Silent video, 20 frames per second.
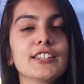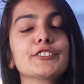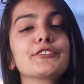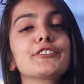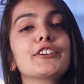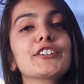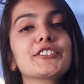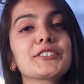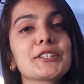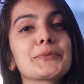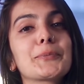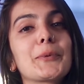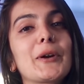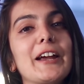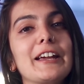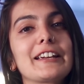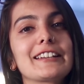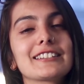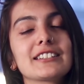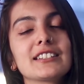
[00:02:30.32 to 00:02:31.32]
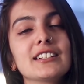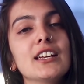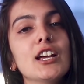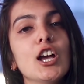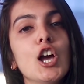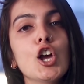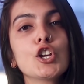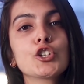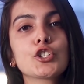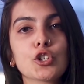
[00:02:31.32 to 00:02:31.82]
The first is price.
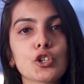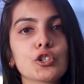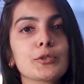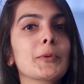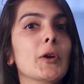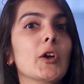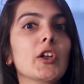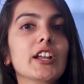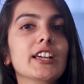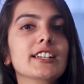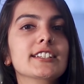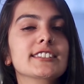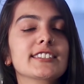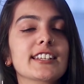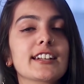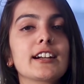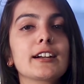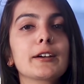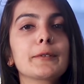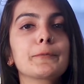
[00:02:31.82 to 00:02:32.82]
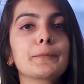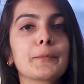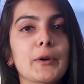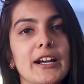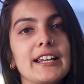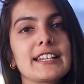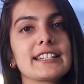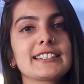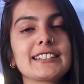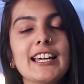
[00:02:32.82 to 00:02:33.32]
Choose products that are
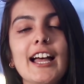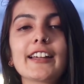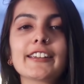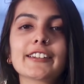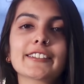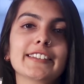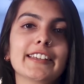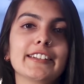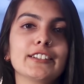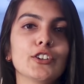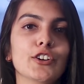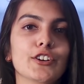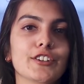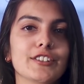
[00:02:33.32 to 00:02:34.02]
priced higher than